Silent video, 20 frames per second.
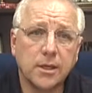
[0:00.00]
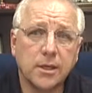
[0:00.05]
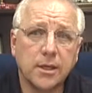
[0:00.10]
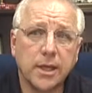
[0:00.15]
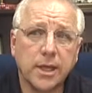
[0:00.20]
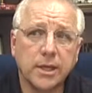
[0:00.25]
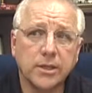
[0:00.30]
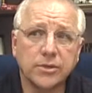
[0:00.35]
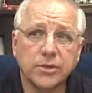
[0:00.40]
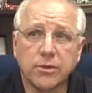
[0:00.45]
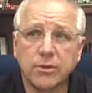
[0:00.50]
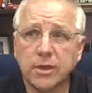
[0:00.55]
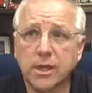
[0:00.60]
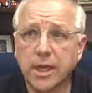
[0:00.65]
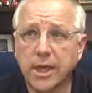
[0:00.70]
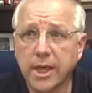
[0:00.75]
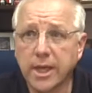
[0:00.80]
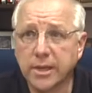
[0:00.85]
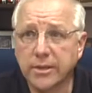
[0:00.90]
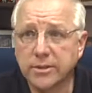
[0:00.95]
as
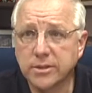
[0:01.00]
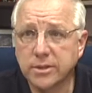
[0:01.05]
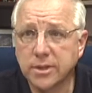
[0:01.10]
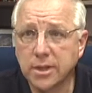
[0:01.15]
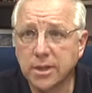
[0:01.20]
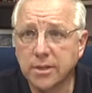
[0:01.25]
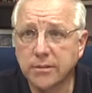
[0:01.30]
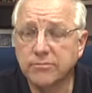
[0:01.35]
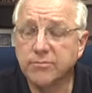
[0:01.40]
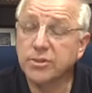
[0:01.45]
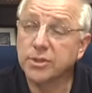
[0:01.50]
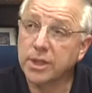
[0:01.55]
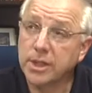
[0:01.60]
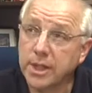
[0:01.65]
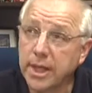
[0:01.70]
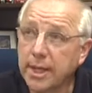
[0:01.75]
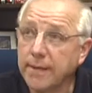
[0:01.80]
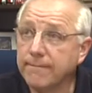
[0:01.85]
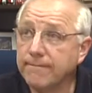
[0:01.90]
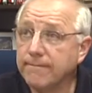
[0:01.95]
early as
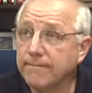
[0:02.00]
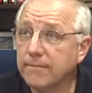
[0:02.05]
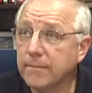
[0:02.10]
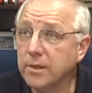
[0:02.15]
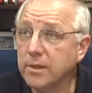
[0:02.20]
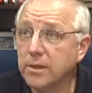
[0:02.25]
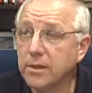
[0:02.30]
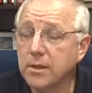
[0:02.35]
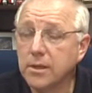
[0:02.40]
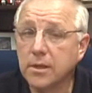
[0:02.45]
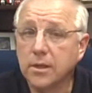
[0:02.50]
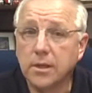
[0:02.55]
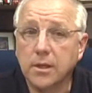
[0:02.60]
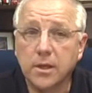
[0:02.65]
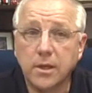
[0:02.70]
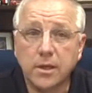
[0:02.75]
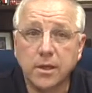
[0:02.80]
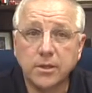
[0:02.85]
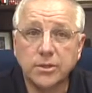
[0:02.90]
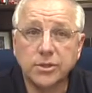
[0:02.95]
Sunday.
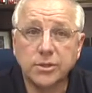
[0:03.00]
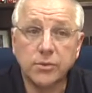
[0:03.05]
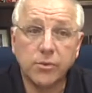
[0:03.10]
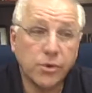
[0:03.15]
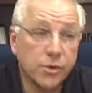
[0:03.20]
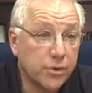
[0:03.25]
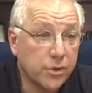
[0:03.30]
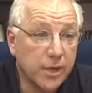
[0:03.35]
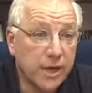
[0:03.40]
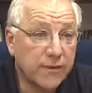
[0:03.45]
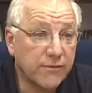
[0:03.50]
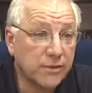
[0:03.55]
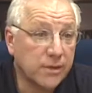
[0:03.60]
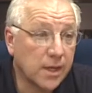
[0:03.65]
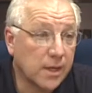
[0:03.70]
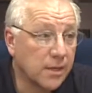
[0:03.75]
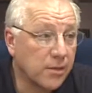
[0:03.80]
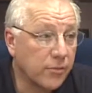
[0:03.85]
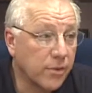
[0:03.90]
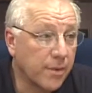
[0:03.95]
So we're doing
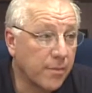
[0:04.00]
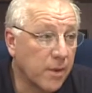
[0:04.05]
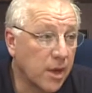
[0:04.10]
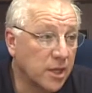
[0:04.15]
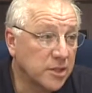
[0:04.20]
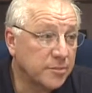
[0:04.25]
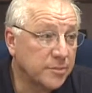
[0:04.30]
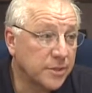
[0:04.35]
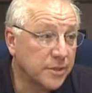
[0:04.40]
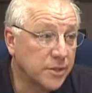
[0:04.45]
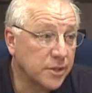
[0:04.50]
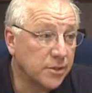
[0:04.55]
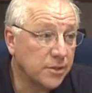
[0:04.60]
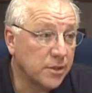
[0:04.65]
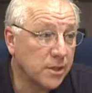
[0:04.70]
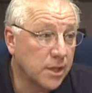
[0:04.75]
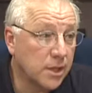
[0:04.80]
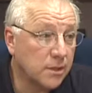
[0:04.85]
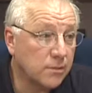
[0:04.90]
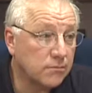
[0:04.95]
everything that we can possibly do
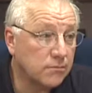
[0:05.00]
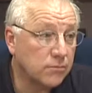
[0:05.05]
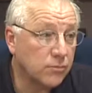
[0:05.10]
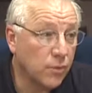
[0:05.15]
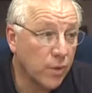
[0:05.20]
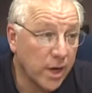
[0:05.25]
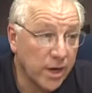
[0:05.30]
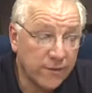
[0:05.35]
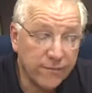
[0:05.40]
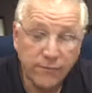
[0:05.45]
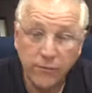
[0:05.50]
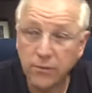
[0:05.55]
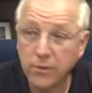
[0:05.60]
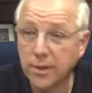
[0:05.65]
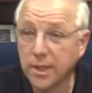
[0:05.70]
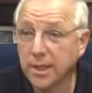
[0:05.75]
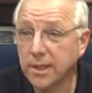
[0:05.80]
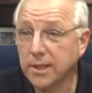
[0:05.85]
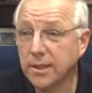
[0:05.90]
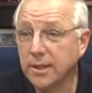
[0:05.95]
to get ready
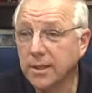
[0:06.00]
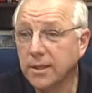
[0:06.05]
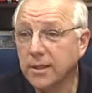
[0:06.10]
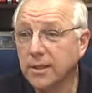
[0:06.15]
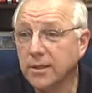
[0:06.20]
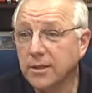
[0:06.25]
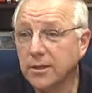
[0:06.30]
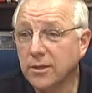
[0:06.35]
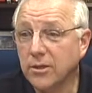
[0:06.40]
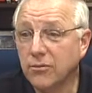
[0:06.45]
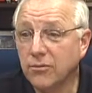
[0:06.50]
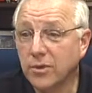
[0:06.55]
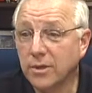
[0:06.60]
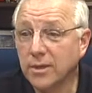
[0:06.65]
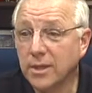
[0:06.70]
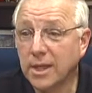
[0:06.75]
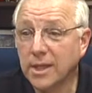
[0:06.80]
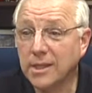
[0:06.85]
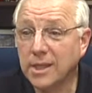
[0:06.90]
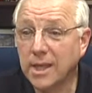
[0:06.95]
for it. The
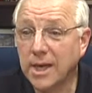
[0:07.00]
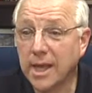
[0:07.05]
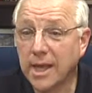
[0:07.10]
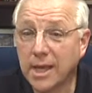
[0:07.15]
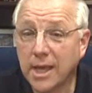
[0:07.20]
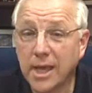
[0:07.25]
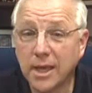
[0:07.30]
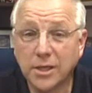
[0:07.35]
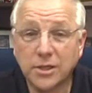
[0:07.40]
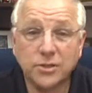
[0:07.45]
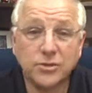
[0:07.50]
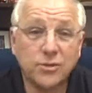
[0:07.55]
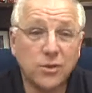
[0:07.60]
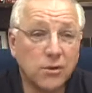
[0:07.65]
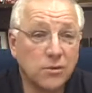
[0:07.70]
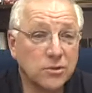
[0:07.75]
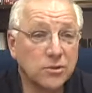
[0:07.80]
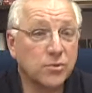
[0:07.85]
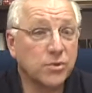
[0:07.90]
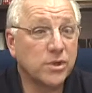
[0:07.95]
one thing that I can't
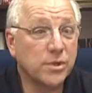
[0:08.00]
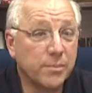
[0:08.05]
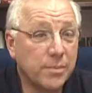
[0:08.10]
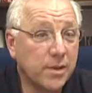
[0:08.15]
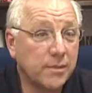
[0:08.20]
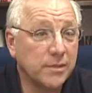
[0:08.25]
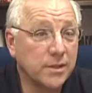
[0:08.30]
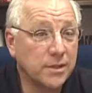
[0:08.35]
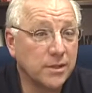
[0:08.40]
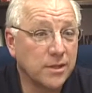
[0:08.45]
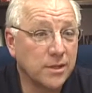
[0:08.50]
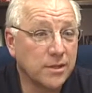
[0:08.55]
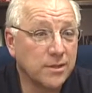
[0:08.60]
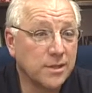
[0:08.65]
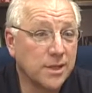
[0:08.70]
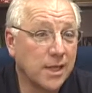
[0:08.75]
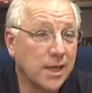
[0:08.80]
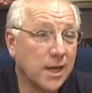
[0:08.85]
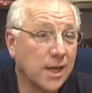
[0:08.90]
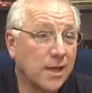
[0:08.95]
control is what the public
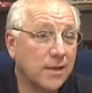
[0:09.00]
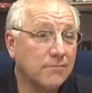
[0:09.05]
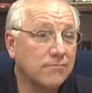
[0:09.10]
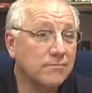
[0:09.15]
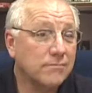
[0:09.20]
does, and